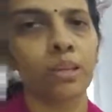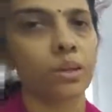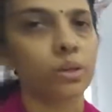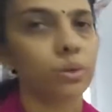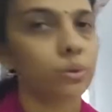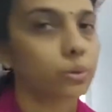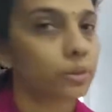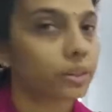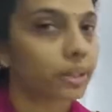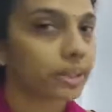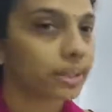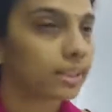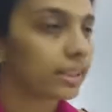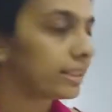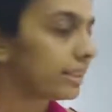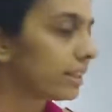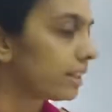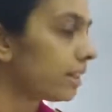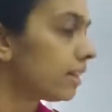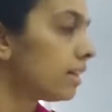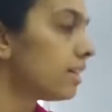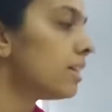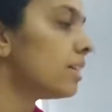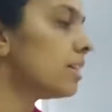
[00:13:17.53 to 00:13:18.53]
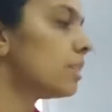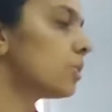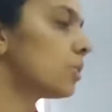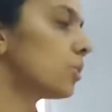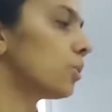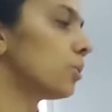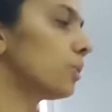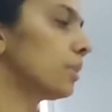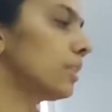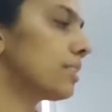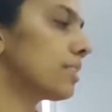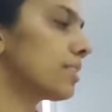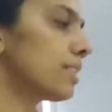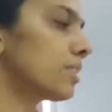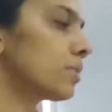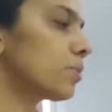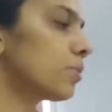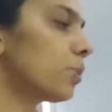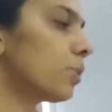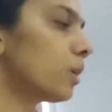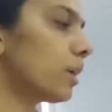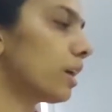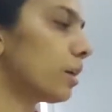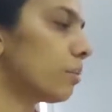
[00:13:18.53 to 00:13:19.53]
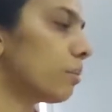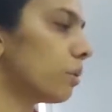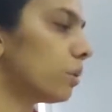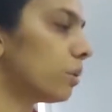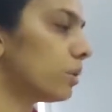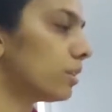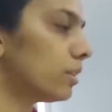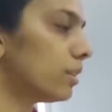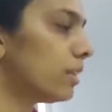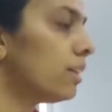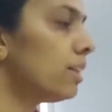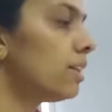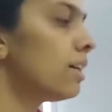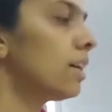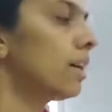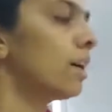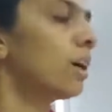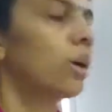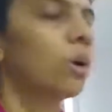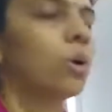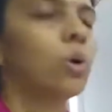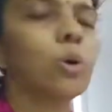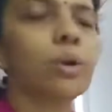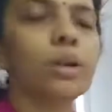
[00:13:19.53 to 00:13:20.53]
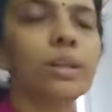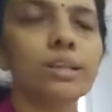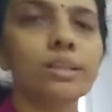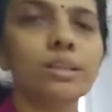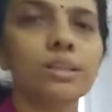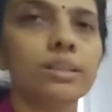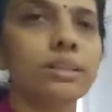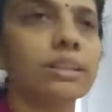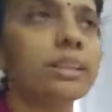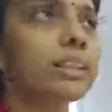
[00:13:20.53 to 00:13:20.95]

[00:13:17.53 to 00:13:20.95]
Okay, clear? So this is what about the horizon.